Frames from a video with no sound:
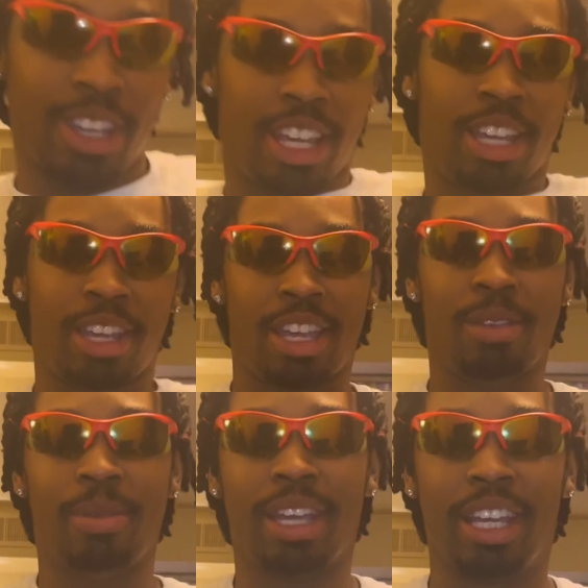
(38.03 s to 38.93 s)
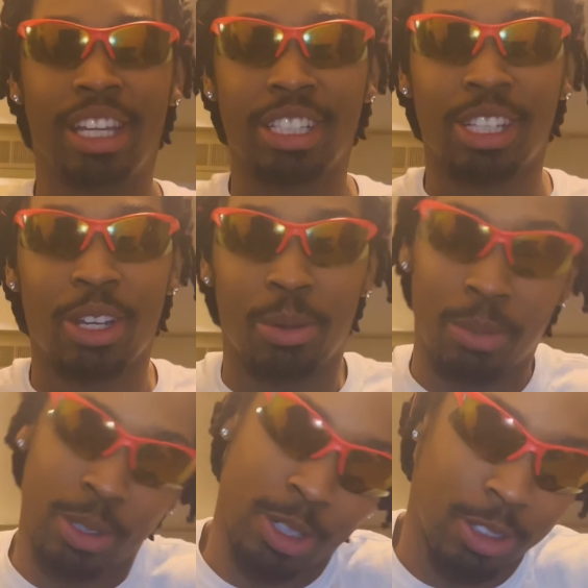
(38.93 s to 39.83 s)
he, he making his little
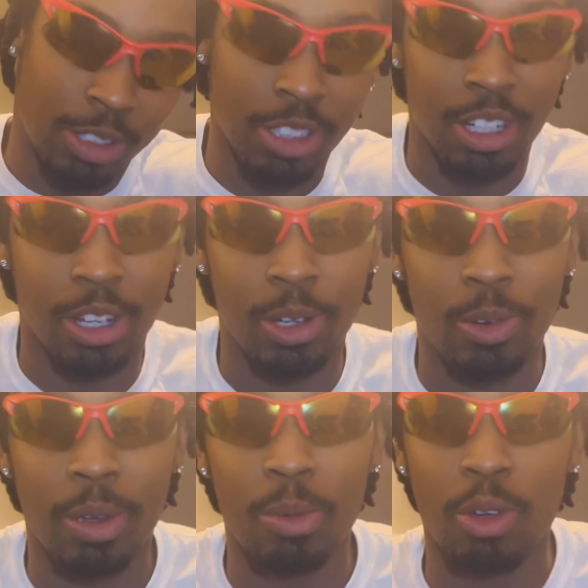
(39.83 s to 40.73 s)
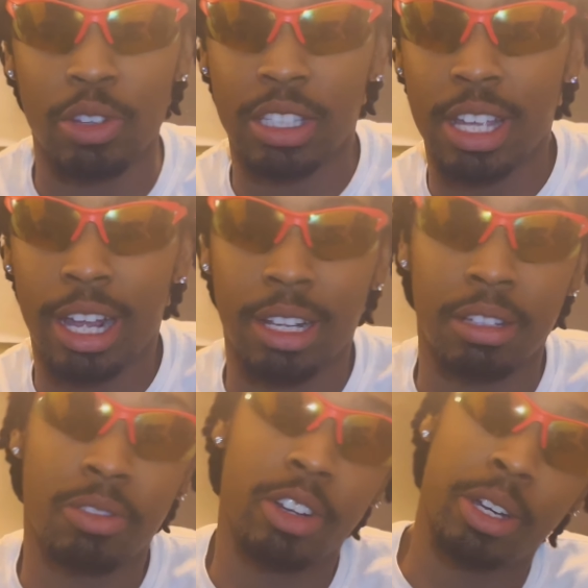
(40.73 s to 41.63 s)
moves, you know. We move in
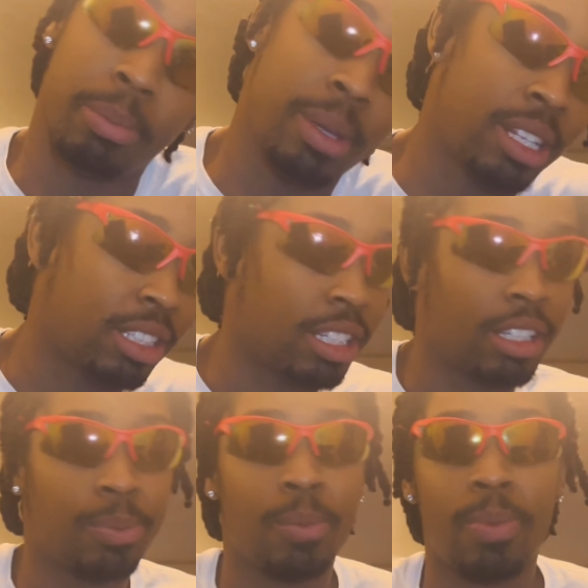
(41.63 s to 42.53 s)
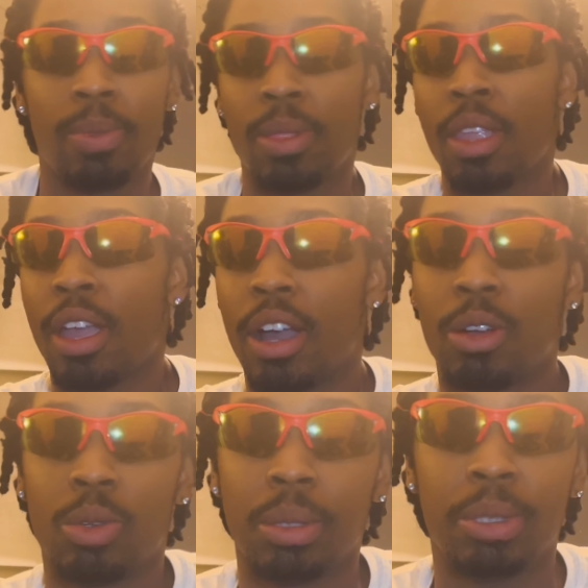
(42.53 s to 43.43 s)
silence, very militant. I don't
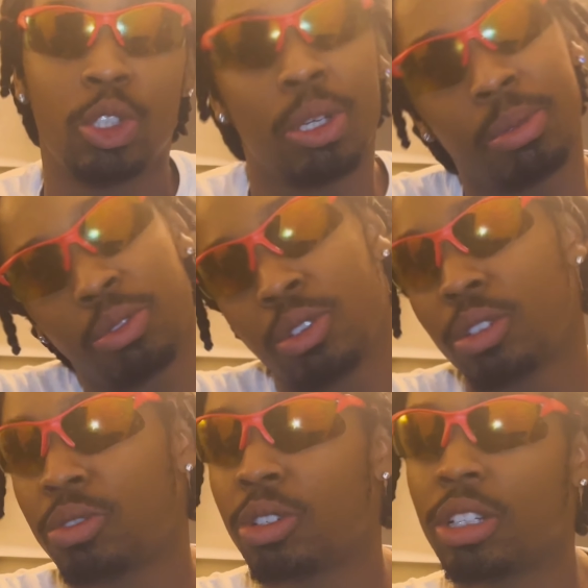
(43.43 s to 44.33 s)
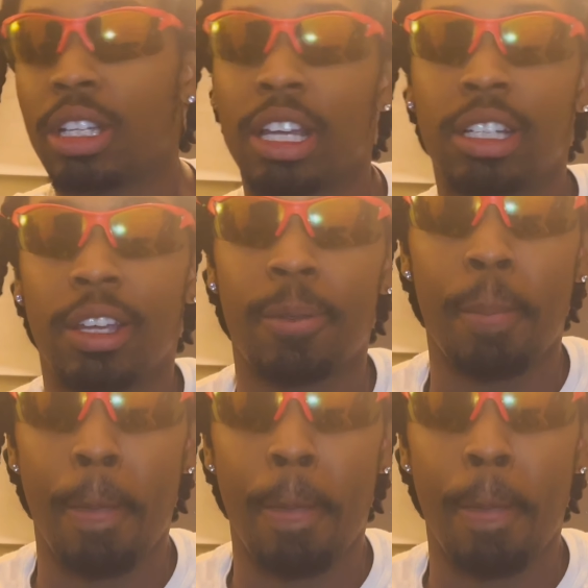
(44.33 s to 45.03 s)
really be tripping for real, for real like that.